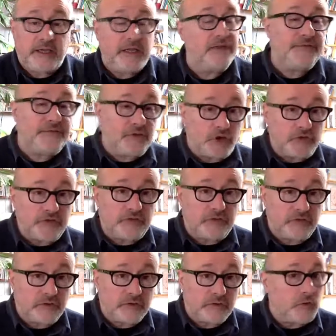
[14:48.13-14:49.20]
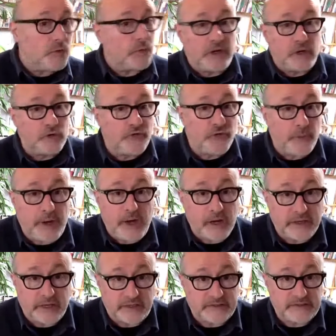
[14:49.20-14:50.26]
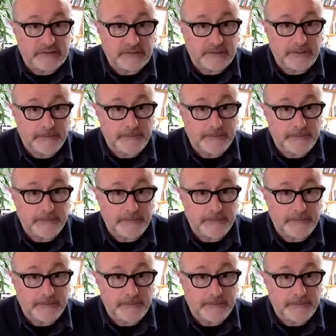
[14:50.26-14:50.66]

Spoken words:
If not, we lose the market.